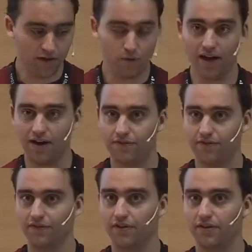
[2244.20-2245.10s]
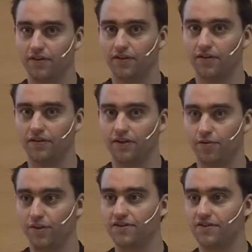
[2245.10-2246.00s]
We have a
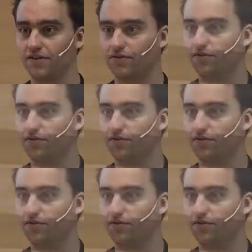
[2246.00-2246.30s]
quick start